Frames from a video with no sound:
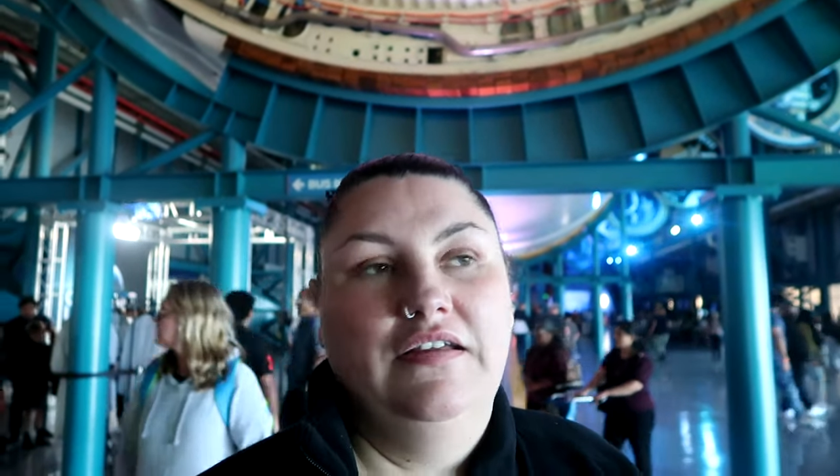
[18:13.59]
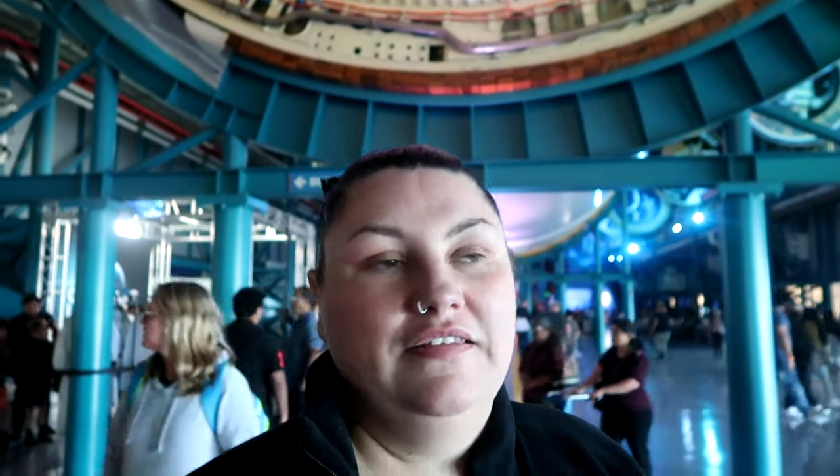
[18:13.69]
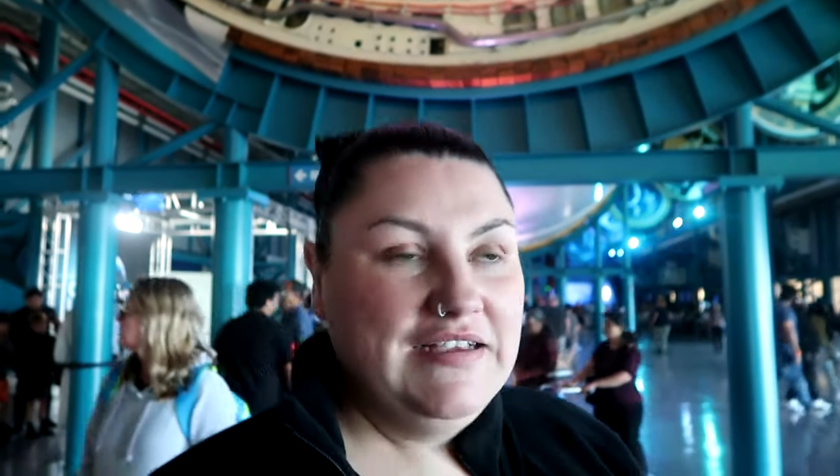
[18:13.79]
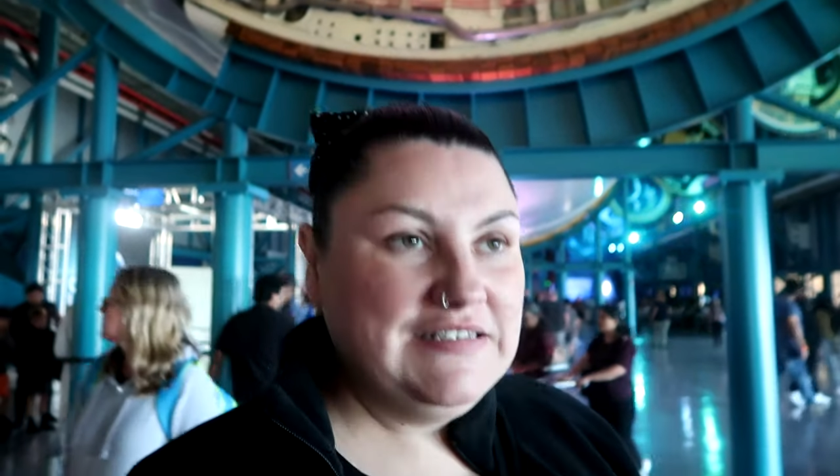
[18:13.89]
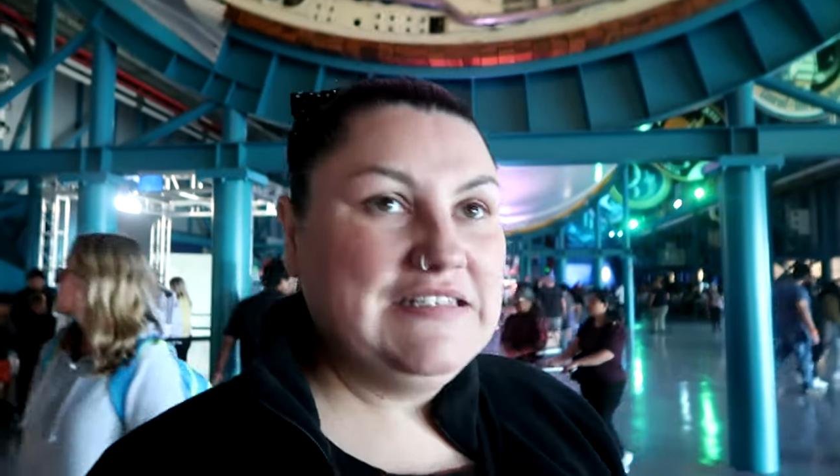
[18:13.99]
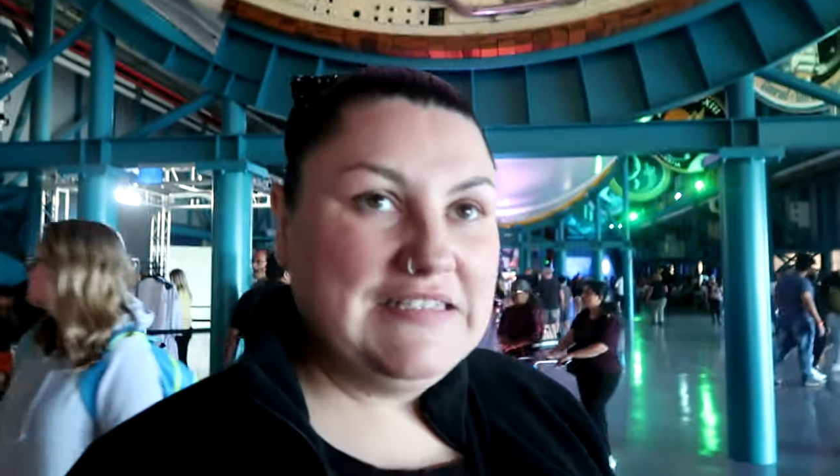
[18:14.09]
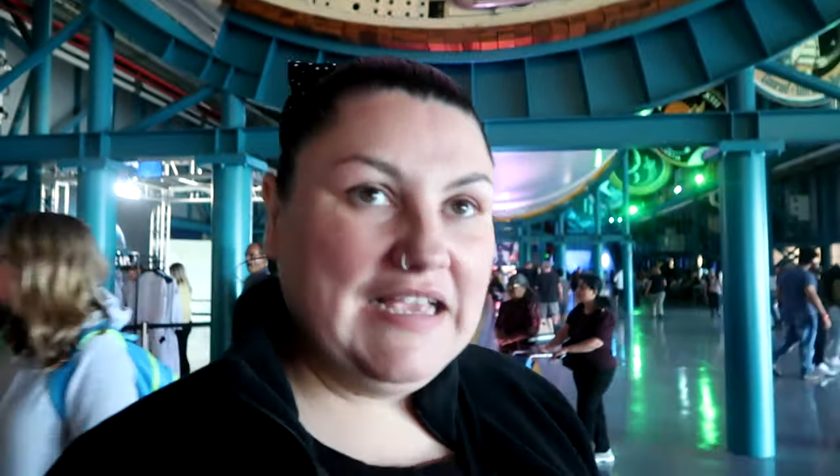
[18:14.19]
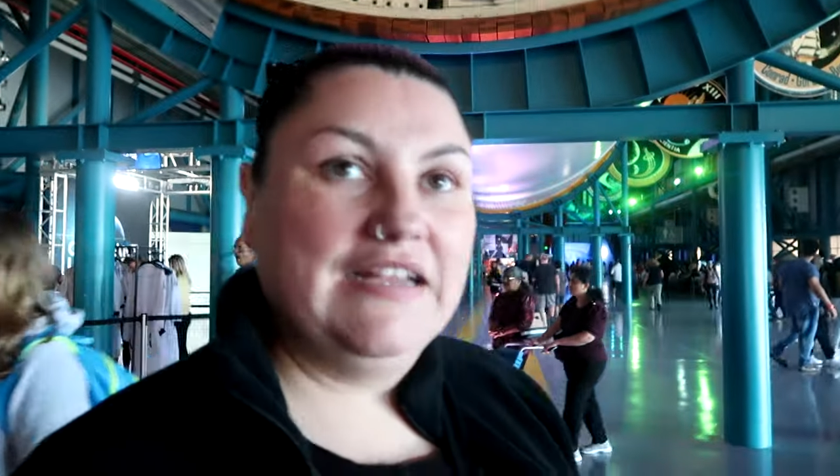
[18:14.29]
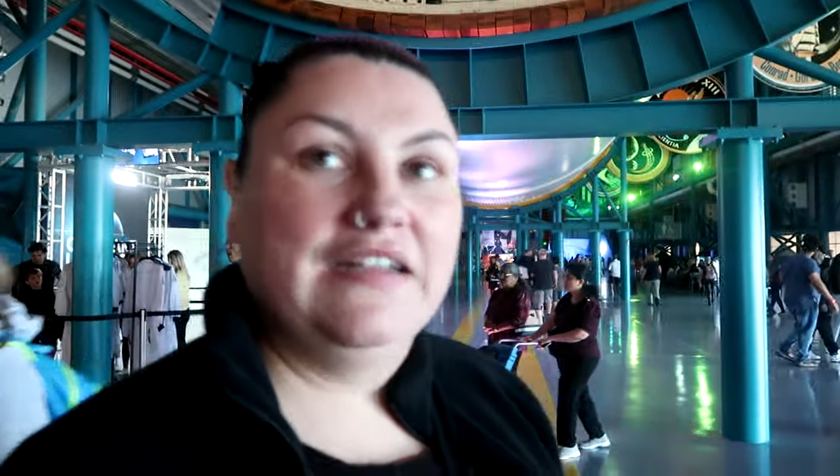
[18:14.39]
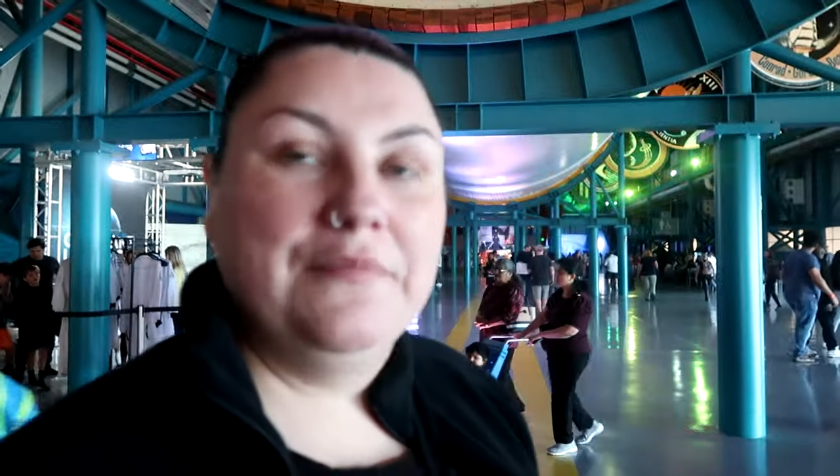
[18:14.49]
That is
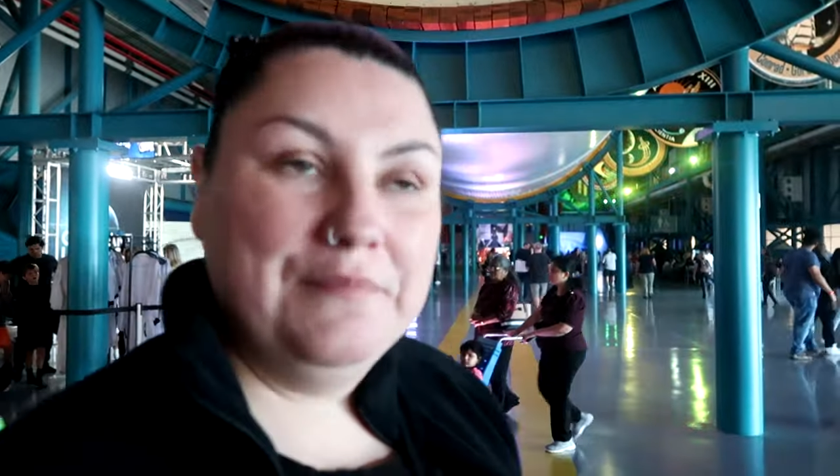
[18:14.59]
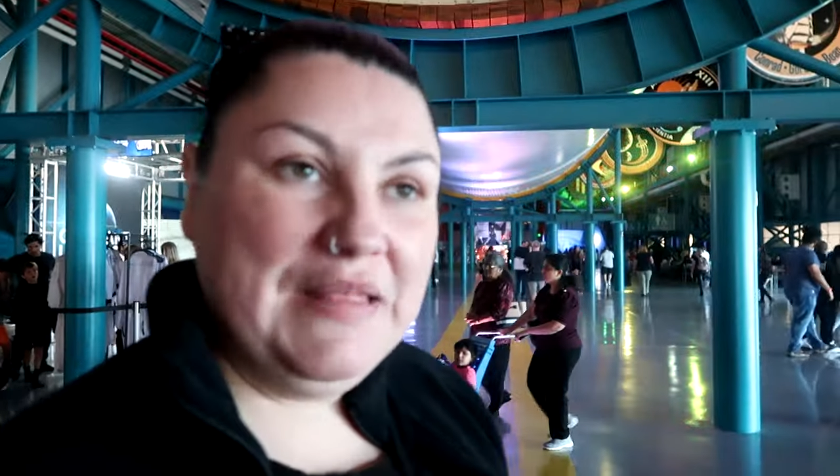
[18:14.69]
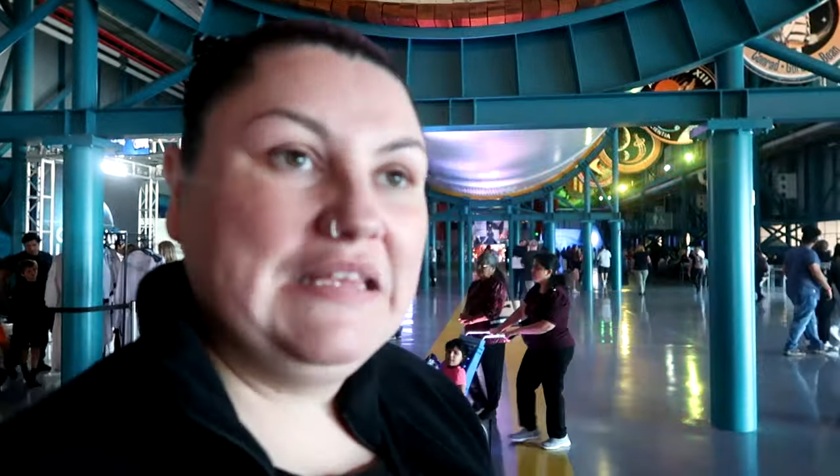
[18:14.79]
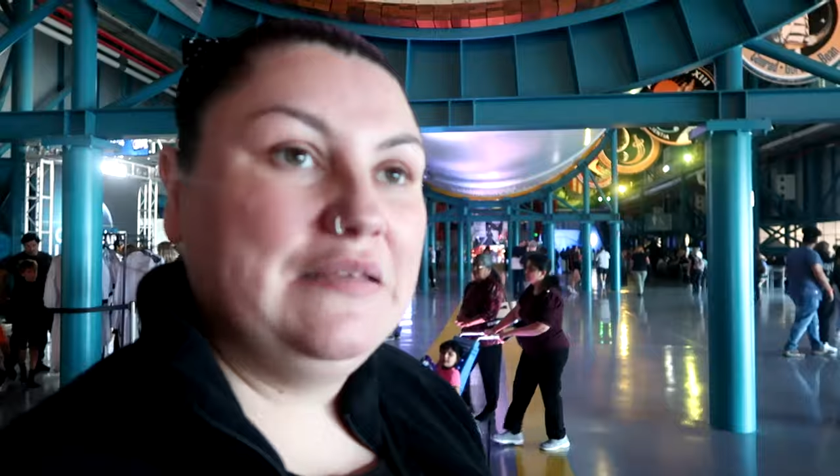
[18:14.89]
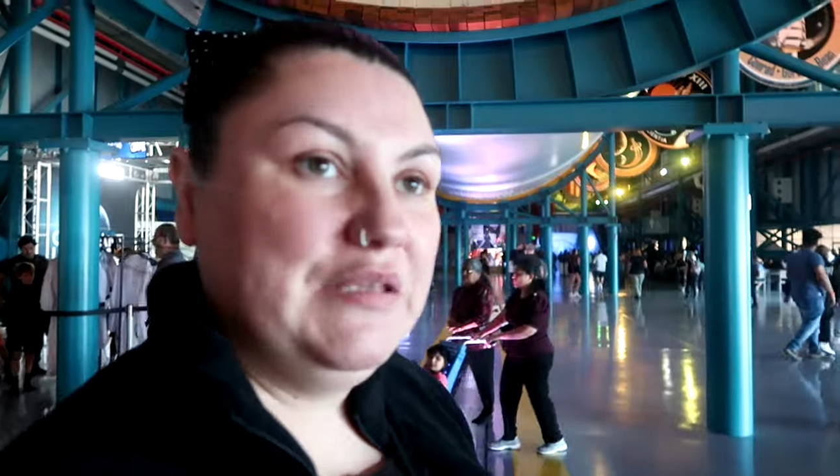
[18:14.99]
insane, a million